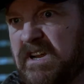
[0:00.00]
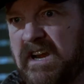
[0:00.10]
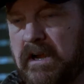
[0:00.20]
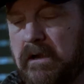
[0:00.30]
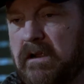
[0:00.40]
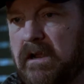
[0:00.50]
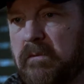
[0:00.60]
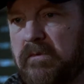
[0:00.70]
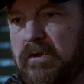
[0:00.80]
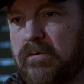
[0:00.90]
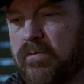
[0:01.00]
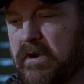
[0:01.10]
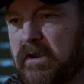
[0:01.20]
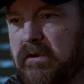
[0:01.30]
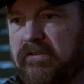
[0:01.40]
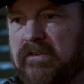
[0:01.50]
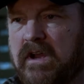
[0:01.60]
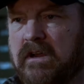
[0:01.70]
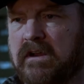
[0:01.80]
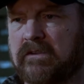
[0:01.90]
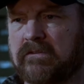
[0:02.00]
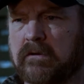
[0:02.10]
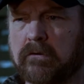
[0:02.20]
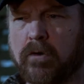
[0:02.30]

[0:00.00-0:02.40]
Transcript: at any time you want to decide that's utter